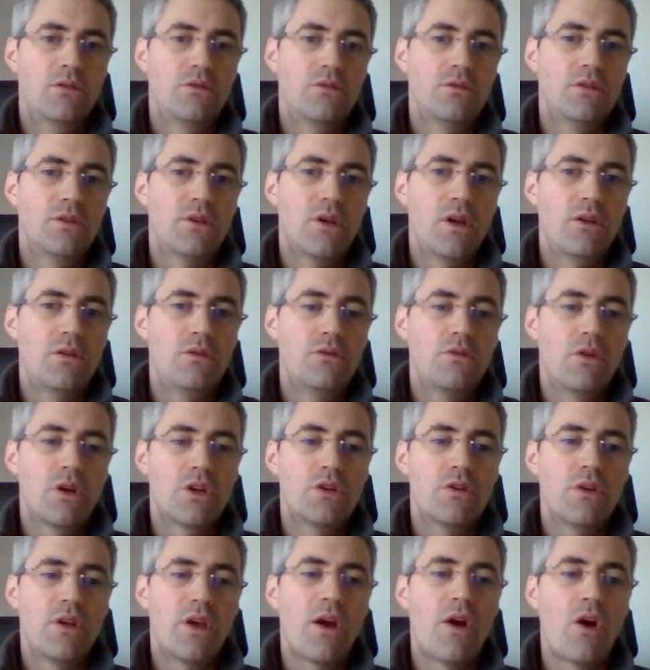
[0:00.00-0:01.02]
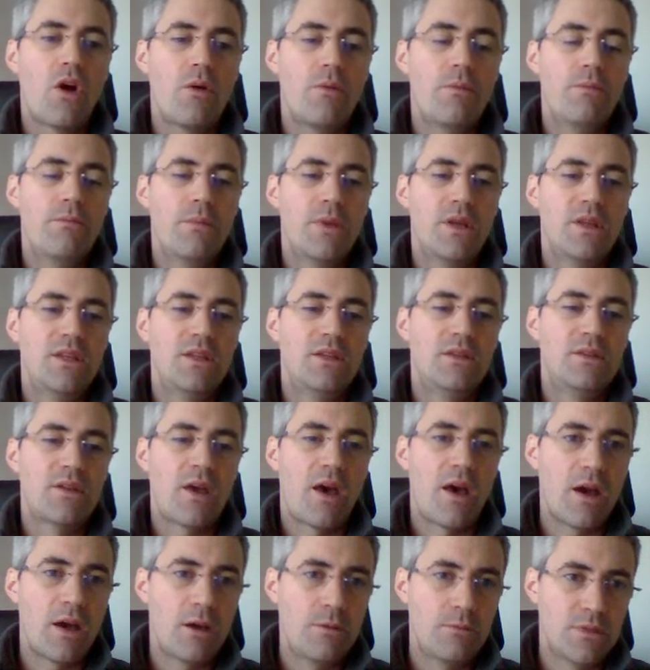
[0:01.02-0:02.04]
to tell you actually how many
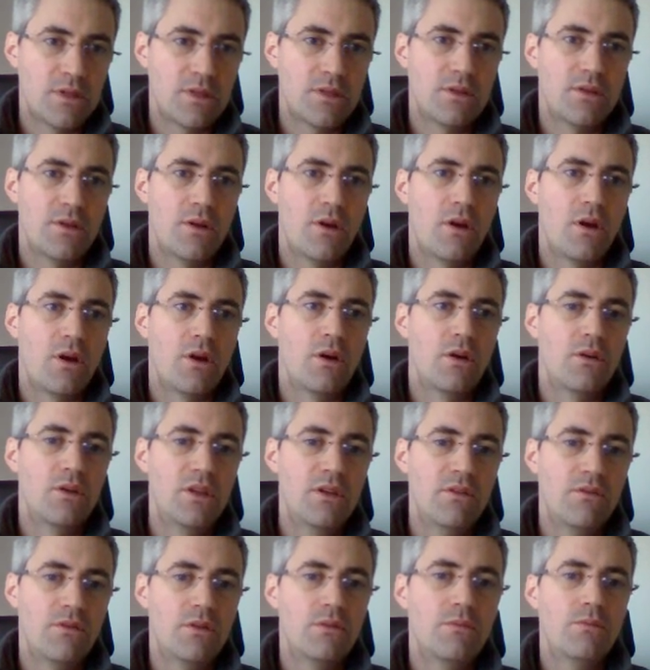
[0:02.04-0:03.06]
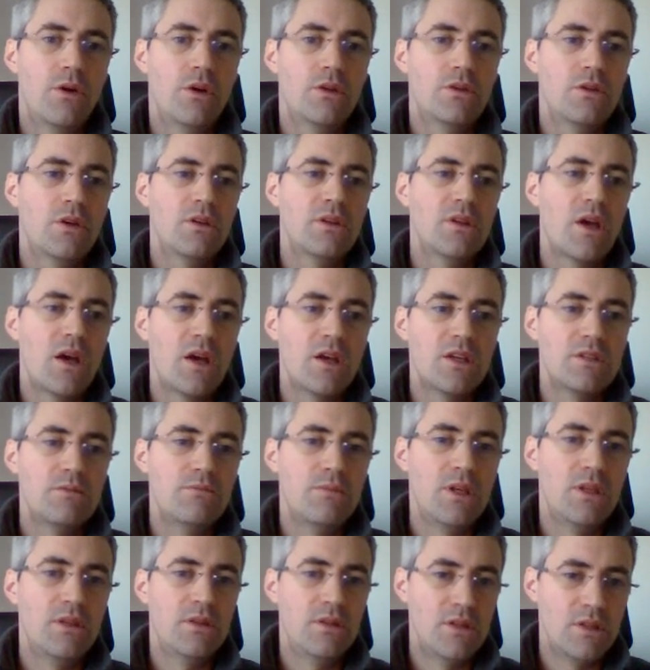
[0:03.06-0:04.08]
times a given button has
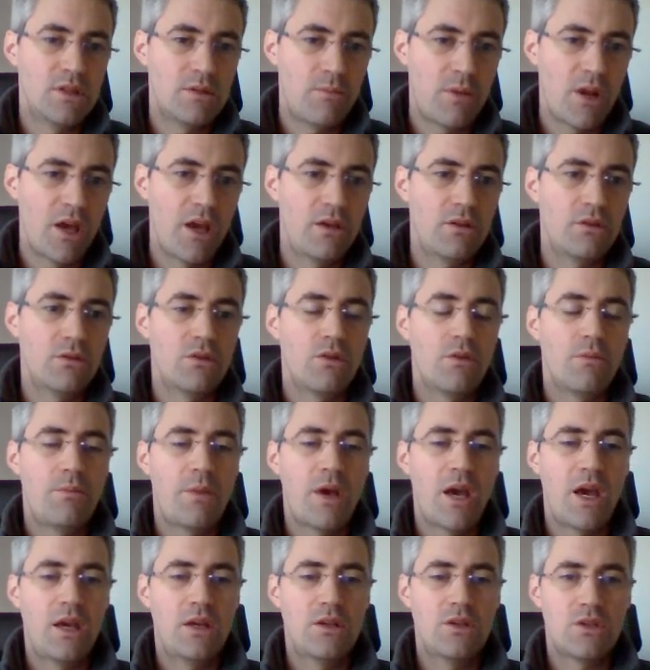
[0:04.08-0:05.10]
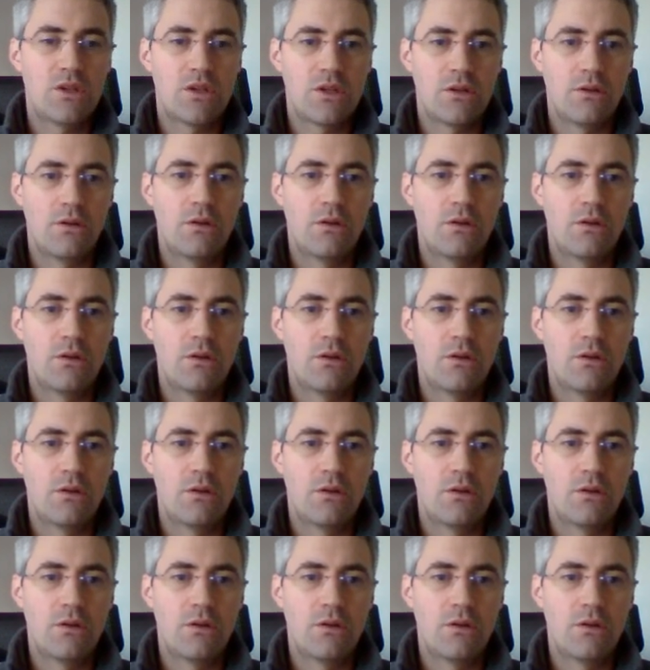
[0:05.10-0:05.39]
been displayed on the page.